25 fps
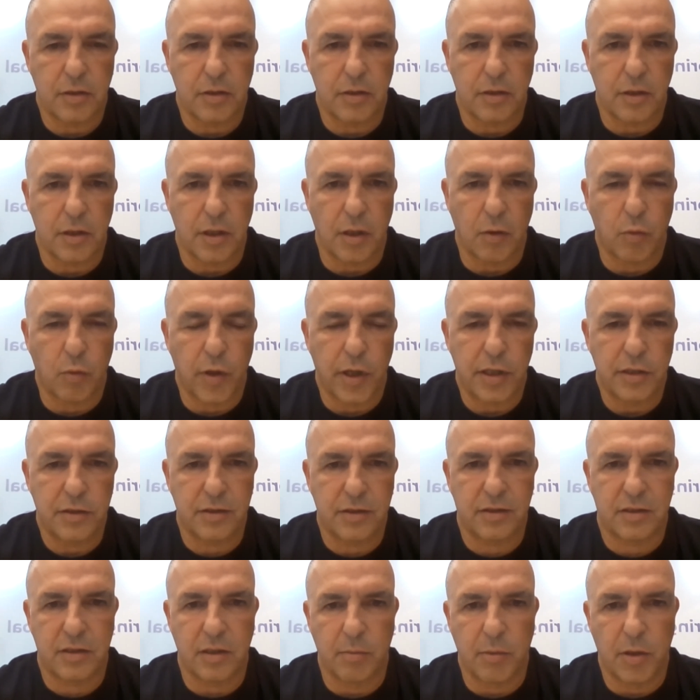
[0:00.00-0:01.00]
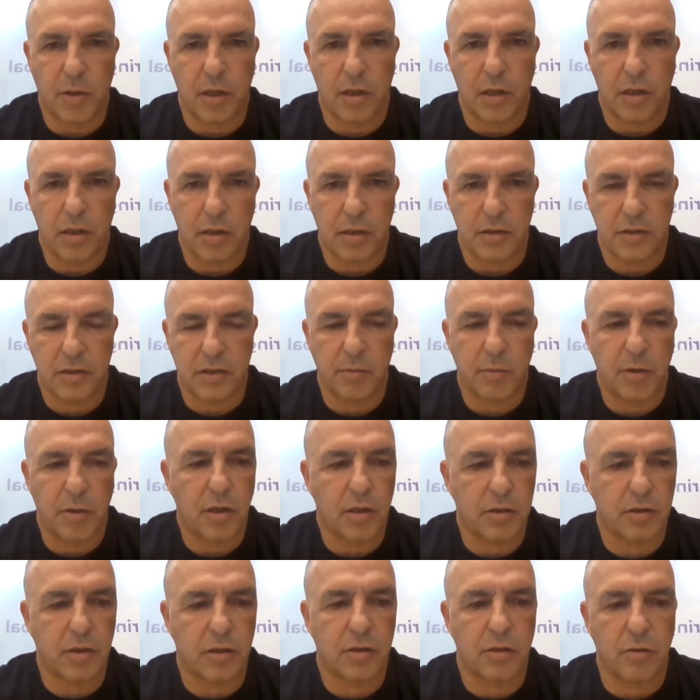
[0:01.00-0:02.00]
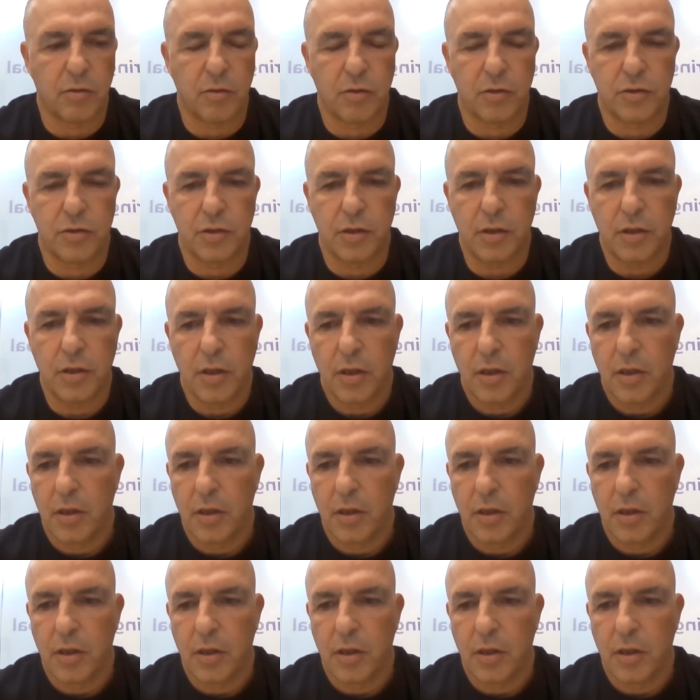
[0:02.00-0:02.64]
in a way similar technology.